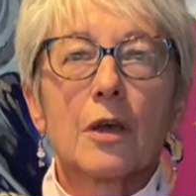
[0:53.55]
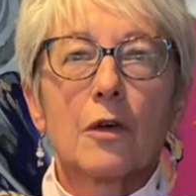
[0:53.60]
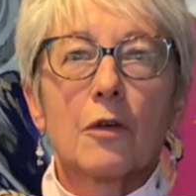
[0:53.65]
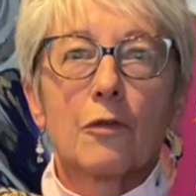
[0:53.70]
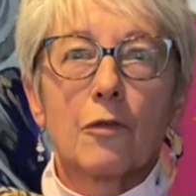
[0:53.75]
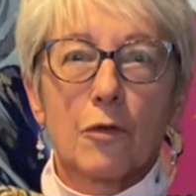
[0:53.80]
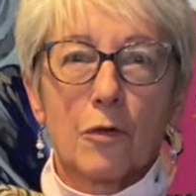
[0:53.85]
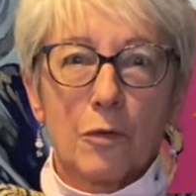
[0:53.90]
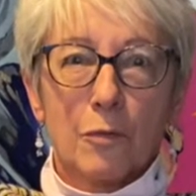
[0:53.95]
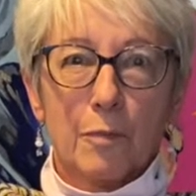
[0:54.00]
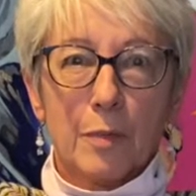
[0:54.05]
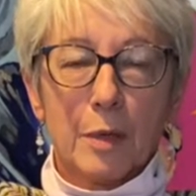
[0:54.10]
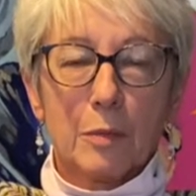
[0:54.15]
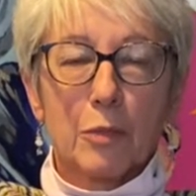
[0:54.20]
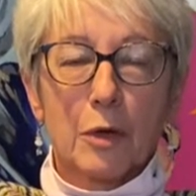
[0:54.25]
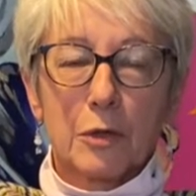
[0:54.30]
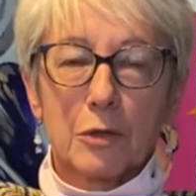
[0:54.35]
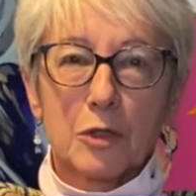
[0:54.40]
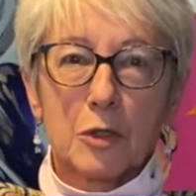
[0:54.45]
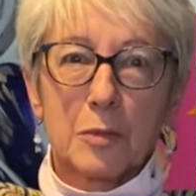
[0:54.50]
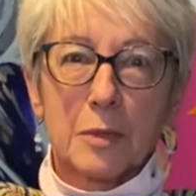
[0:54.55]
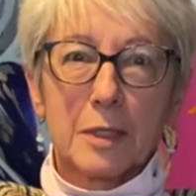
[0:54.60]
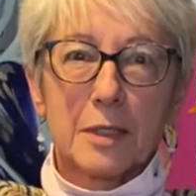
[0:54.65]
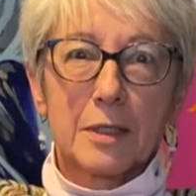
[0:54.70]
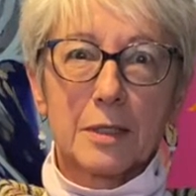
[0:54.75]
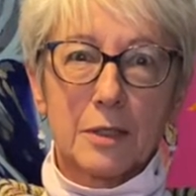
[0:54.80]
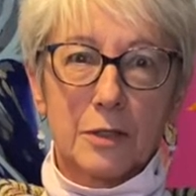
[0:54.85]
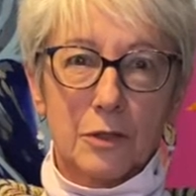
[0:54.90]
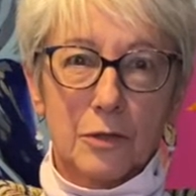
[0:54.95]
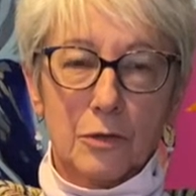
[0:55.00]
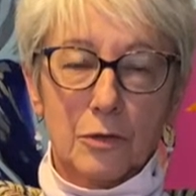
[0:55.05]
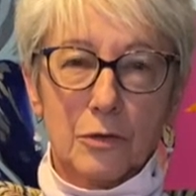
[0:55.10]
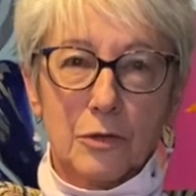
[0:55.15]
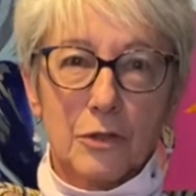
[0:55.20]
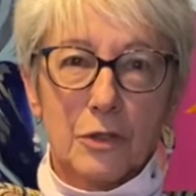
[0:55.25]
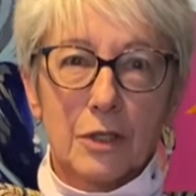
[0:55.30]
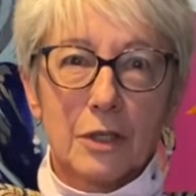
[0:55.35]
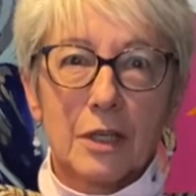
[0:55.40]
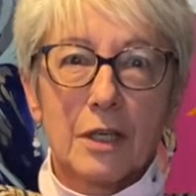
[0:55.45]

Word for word: for Big Brothers Big Sisters.